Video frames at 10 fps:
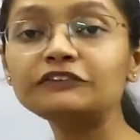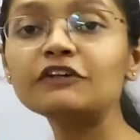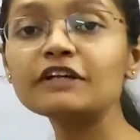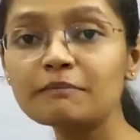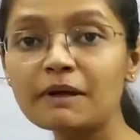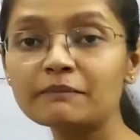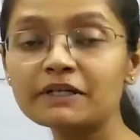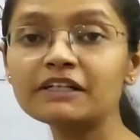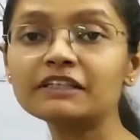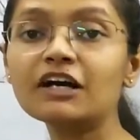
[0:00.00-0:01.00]
also
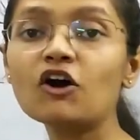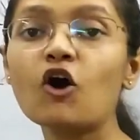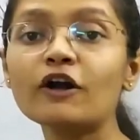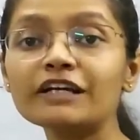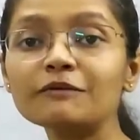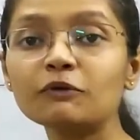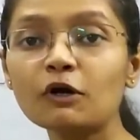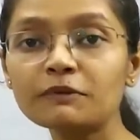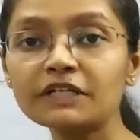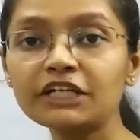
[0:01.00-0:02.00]
remember the order
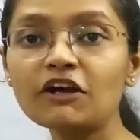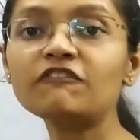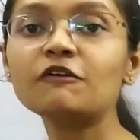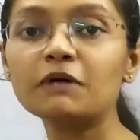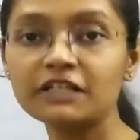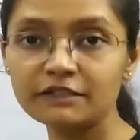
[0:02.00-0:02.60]
property of